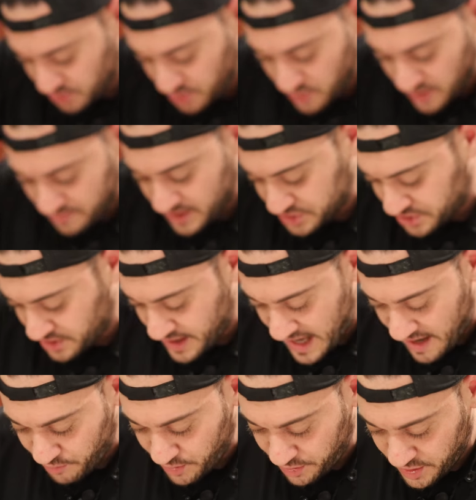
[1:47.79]
So you want to make sure
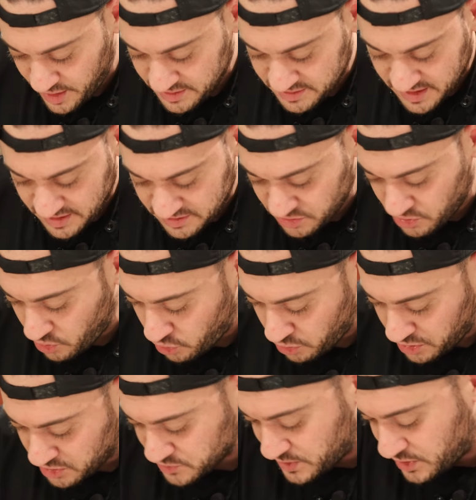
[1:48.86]
everything stays
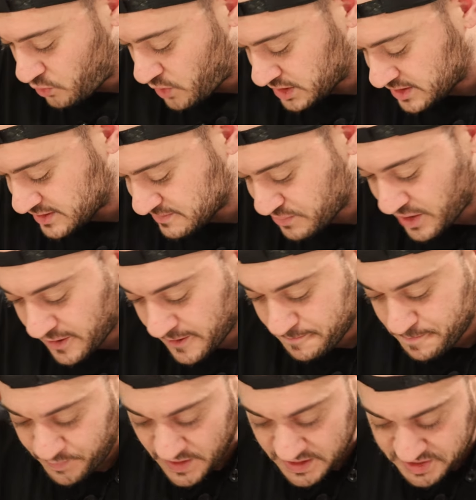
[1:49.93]
cold because we don't want this
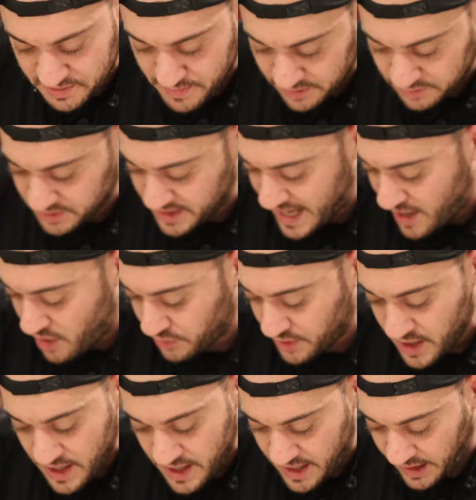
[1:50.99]
butter to melt
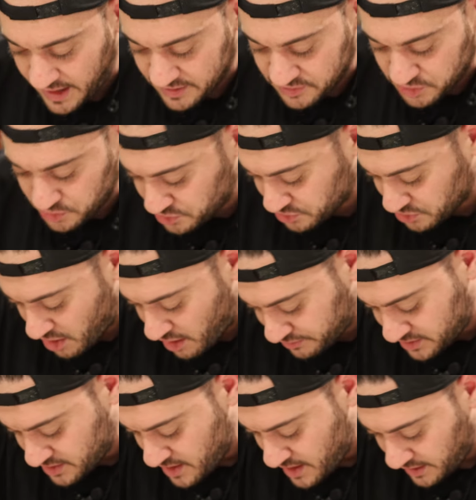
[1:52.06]
down and get too
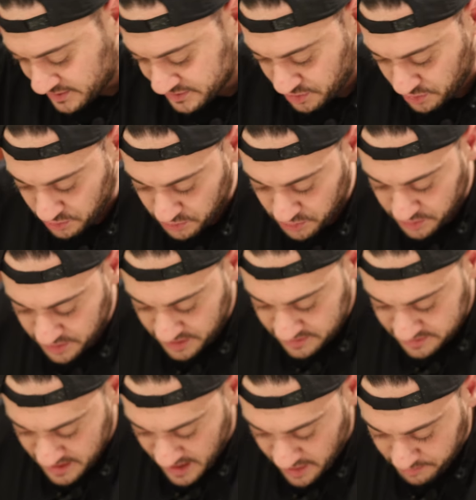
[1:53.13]
soft because it'll ruin
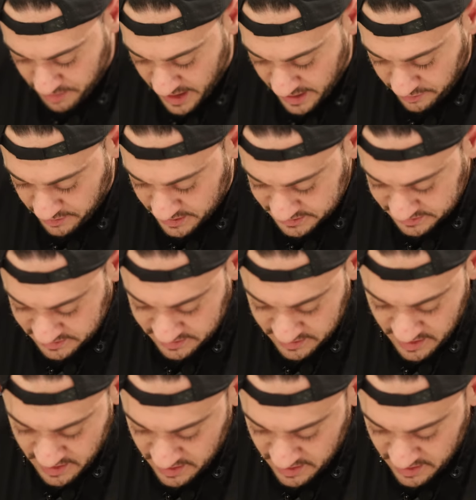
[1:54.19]
the entire pie crust.